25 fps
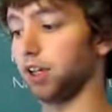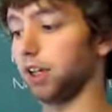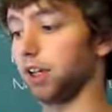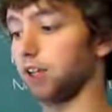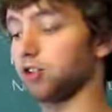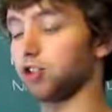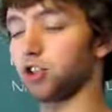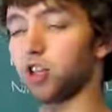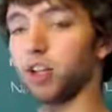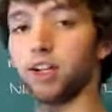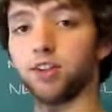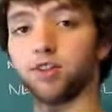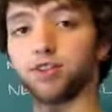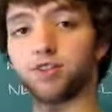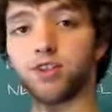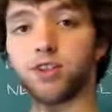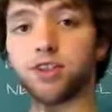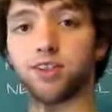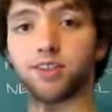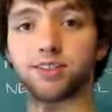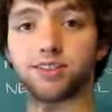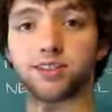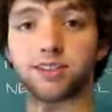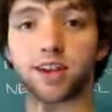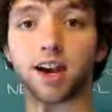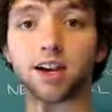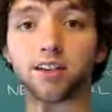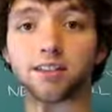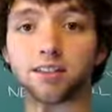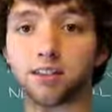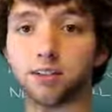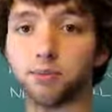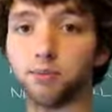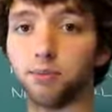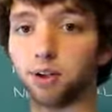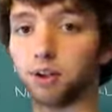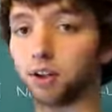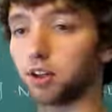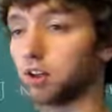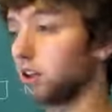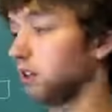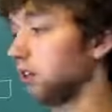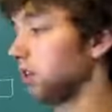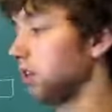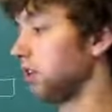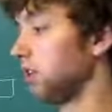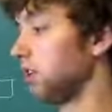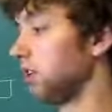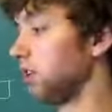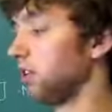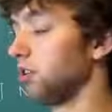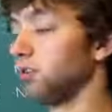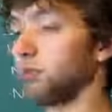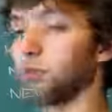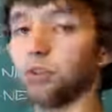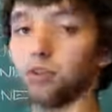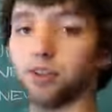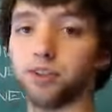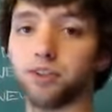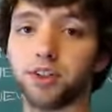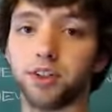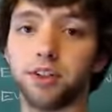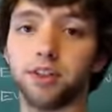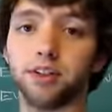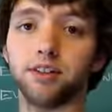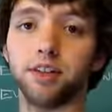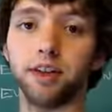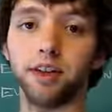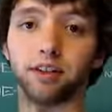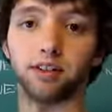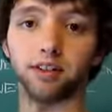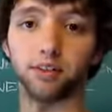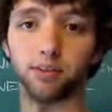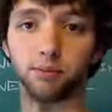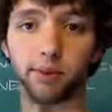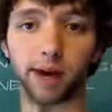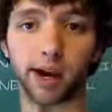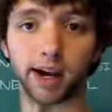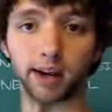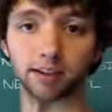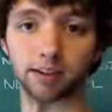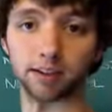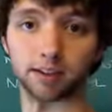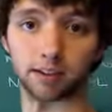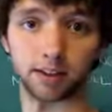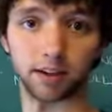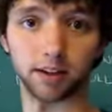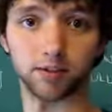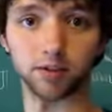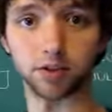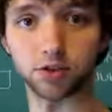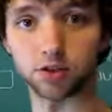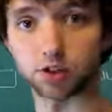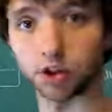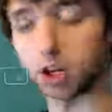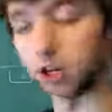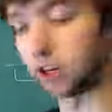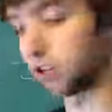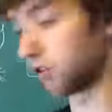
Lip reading: and I change the insides of the book, well then the index in the back is going to have to